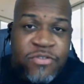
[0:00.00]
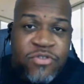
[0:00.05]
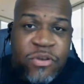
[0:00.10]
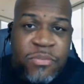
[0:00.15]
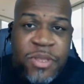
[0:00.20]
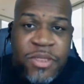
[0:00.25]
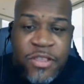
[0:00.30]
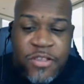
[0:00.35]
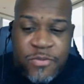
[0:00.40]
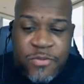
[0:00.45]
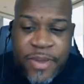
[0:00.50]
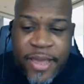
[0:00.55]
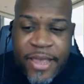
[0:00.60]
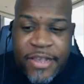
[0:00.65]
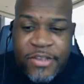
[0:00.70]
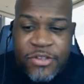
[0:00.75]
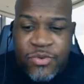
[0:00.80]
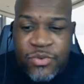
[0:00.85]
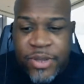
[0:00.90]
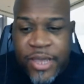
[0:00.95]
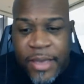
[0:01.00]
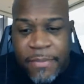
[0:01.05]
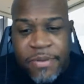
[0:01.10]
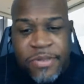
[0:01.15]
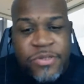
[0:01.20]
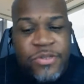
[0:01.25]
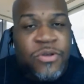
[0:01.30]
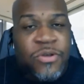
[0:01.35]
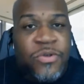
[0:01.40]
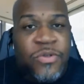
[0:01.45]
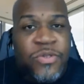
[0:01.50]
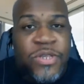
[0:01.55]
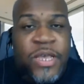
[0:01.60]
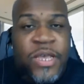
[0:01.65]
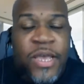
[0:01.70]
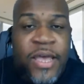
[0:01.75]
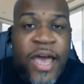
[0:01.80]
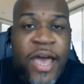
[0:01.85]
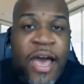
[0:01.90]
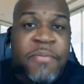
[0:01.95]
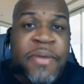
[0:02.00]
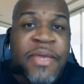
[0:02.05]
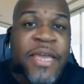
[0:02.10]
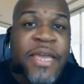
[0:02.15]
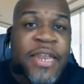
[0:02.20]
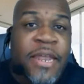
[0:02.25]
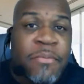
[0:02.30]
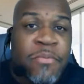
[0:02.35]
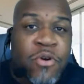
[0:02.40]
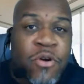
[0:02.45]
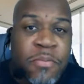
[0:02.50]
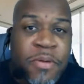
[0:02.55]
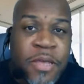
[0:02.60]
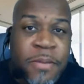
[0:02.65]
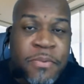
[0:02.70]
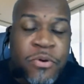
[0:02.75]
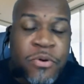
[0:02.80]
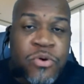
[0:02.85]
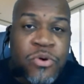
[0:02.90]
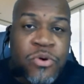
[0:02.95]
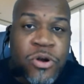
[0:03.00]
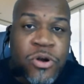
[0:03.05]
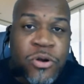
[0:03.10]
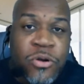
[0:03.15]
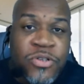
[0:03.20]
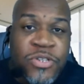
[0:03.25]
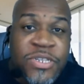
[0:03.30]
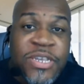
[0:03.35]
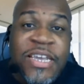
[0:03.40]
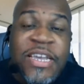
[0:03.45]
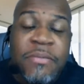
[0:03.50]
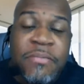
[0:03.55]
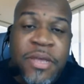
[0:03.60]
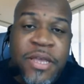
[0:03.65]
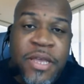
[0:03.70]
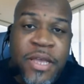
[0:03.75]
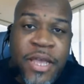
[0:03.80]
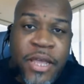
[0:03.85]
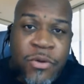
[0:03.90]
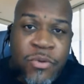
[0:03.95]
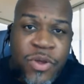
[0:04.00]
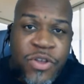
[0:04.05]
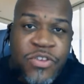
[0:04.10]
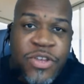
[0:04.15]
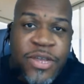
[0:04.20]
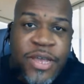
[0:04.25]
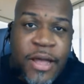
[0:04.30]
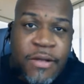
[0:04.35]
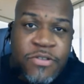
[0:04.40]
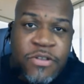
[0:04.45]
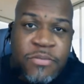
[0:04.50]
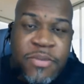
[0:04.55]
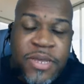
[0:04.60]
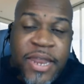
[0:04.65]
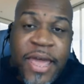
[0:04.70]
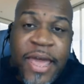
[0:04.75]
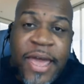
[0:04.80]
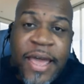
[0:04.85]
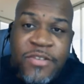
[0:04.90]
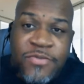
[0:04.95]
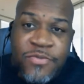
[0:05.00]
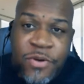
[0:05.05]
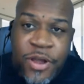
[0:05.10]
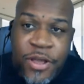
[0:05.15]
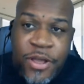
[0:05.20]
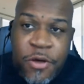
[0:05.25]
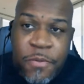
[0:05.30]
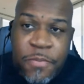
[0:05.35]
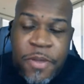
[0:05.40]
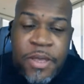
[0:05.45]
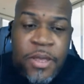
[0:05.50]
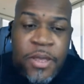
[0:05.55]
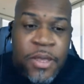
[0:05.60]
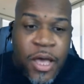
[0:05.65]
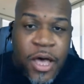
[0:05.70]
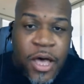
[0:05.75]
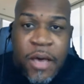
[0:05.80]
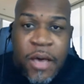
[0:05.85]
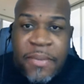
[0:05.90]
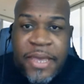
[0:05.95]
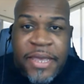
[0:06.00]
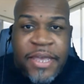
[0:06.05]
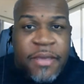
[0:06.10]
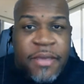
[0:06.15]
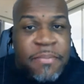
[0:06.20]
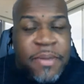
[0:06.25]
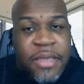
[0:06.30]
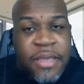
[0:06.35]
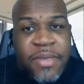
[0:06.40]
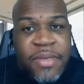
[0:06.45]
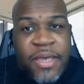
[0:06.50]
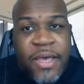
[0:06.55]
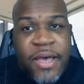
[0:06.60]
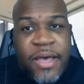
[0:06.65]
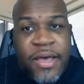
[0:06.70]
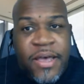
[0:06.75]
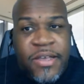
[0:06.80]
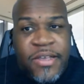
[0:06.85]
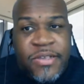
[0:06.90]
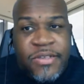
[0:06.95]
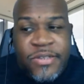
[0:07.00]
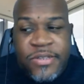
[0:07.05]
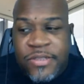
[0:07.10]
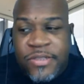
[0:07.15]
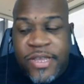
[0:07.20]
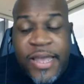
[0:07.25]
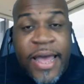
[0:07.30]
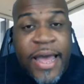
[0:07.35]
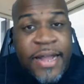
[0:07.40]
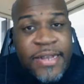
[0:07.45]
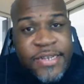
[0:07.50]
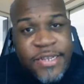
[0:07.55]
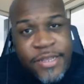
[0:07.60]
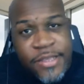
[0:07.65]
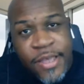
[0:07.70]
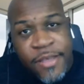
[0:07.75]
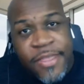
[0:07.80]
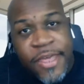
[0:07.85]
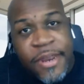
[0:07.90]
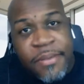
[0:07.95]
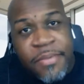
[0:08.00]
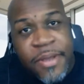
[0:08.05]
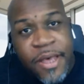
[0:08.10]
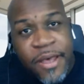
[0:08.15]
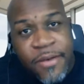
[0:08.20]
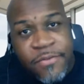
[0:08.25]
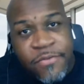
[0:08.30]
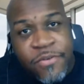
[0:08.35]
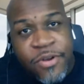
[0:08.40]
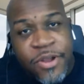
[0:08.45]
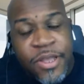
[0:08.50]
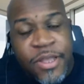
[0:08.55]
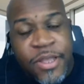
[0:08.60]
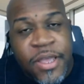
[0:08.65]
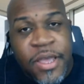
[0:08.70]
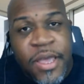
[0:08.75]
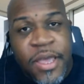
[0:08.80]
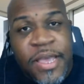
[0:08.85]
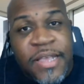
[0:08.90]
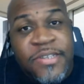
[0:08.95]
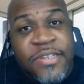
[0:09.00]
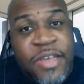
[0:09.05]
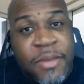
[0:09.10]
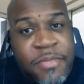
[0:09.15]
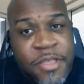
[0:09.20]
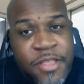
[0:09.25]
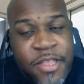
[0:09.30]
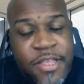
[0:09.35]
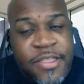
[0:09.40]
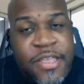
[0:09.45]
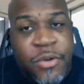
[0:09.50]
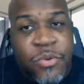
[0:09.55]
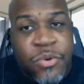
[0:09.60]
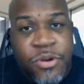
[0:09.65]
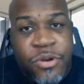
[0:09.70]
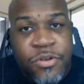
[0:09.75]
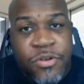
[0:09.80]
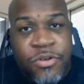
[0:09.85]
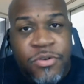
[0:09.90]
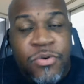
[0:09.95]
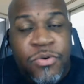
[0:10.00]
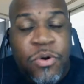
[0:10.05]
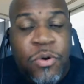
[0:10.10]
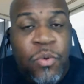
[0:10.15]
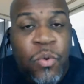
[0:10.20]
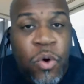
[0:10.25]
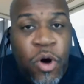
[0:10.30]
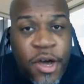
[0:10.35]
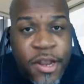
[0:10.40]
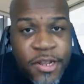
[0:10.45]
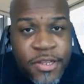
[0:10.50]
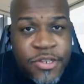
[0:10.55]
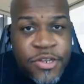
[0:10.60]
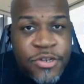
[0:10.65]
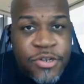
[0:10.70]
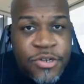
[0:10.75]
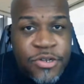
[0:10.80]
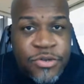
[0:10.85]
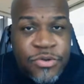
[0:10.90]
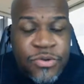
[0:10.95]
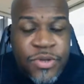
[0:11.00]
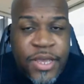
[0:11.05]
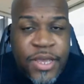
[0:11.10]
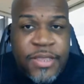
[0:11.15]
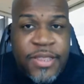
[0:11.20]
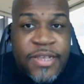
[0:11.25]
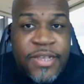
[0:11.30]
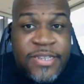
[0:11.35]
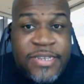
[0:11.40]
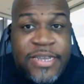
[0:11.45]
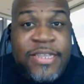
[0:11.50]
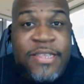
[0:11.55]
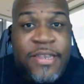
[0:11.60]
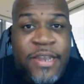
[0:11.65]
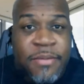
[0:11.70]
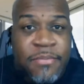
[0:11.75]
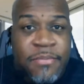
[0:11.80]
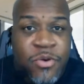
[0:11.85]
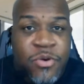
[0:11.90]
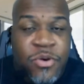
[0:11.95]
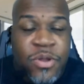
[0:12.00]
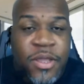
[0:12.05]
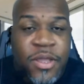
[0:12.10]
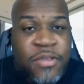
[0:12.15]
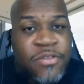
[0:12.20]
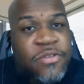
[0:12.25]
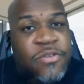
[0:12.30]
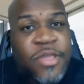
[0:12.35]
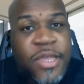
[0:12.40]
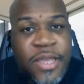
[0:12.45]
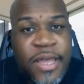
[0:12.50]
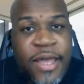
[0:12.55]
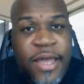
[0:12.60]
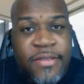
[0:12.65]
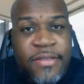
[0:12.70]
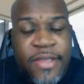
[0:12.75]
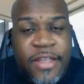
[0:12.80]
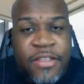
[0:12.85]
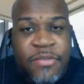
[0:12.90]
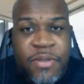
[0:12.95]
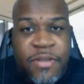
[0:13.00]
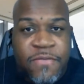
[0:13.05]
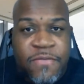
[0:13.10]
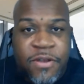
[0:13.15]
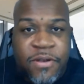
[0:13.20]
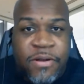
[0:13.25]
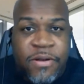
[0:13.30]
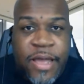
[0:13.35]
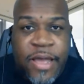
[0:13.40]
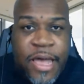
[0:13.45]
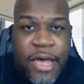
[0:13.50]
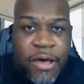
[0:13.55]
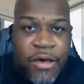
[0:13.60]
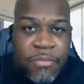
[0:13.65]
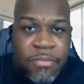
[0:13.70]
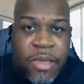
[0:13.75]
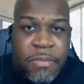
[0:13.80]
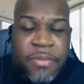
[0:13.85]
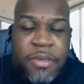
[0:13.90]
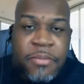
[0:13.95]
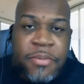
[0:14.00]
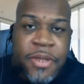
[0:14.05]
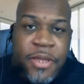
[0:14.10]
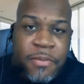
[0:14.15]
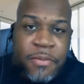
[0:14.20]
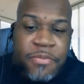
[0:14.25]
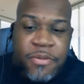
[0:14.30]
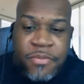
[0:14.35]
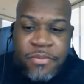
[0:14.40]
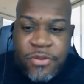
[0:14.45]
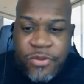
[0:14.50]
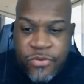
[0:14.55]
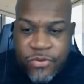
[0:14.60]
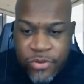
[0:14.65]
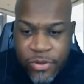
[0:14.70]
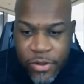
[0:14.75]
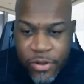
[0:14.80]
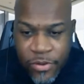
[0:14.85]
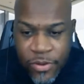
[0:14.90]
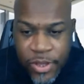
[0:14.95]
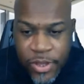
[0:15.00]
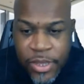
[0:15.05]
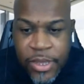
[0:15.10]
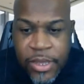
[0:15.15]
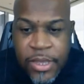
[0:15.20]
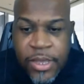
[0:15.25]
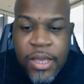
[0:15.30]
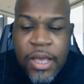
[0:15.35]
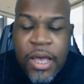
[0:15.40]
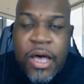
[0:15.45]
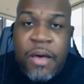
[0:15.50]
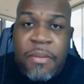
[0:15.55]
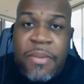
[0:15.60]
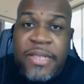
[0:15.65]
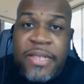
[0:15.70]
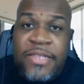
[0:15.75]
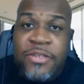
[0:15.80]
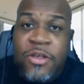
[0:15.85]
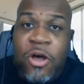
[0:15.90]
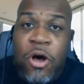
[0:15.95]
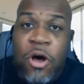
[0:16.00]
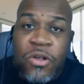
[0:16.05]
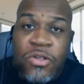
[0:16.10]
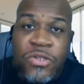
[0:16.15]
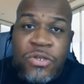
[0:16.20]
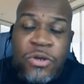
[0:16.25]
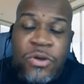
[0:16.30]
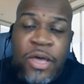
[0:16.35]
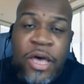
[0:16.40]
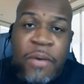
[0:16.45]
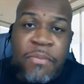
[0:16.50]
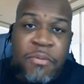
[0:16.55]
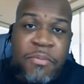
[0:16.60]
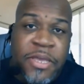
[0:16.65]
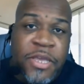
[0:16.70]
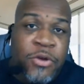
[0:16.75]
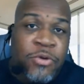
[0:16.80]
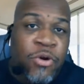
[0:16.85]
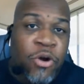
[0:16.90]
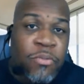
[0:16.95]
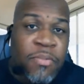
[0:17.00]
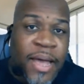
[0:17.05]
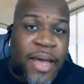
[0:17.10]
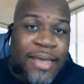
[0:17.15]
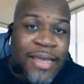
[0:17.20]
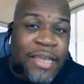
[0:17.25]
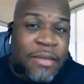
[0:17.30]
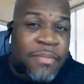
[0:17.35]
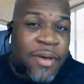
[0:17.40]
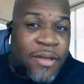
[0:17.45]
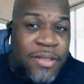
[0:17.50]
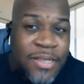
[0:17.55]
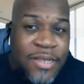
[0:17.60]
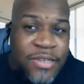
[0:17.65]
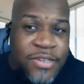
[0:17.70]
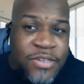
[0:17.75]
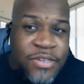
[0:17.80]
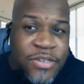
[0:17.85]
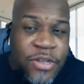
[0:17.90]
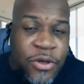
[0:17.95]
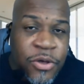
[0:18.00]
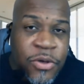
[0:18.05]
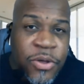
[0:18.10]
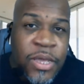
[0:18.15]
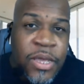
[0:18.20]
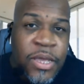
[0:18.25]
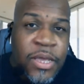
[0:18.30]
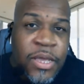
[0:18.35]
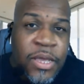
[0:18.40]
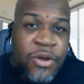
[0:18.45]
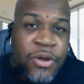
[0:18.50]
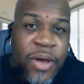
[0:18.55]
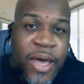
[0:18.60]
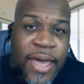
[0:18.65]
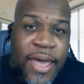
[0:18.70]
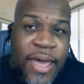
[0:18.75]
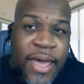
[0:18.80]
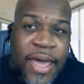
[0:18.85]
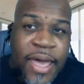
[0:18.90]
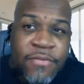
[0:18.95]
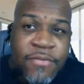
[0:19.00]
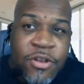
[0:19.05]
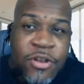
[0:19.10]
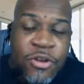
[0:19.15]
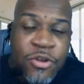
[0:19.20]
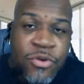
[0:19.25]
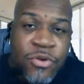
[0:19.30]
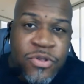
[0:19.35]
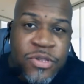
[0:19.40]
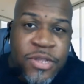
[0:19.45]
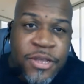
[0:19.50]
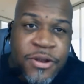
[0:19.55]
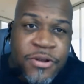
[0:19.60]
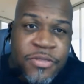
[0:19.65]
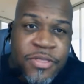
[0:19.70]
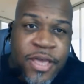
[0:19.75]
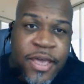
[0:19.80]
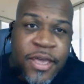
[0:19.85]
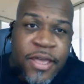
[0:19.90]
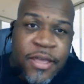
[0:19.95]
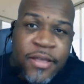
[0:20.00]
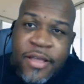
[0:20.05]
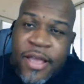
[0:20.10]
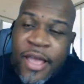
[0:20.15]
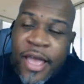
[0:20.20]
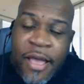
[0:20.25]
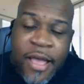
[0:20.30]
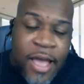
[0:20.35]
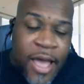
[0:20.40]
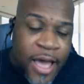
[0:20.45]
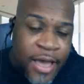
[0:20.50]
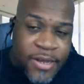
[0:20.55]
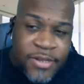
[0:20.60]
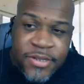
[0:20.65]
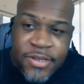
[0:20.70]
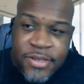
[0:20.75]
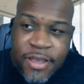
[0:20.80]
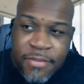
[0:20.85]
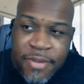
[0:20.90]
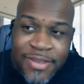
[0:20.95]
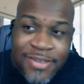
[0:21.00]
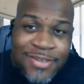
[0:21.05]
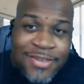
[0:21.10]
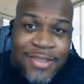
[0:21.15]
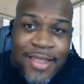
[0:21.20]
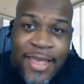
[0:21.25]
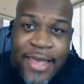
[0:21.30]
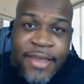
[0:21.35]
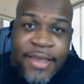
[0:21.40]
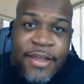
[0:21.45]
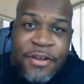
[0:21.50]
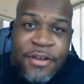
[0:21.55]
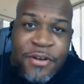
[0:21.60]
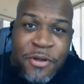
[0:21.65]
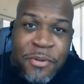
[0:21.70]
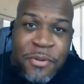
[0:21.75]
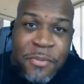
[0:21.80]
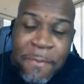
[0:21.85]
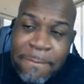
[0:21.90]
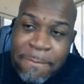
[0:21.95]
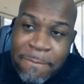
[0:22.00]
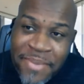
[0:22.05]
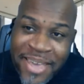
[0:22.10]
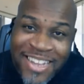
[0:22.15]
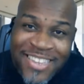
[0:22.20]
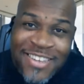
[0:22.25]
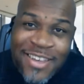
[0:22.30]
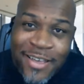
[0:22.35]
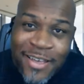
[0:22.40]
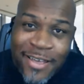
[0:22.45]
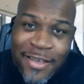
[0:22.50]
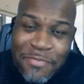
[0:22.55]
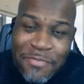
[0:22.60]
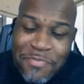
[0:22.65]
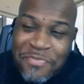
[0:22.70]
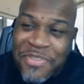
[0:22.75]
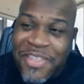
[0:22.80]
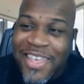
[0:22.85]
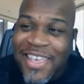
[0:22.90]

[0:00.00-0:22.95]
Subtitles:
streaming these past 3 episodes, I've been getting more people who are seeing me and reaching out to me to ask for help. It could be because the content that I'm covering is something that they want to do or wanted to do, and they see that I'm doing it, so they contact me and figure out how I may be able to help them do so. It's also helping me grow my email list. So, I have a newsletter that I honestly have been slacking on big time.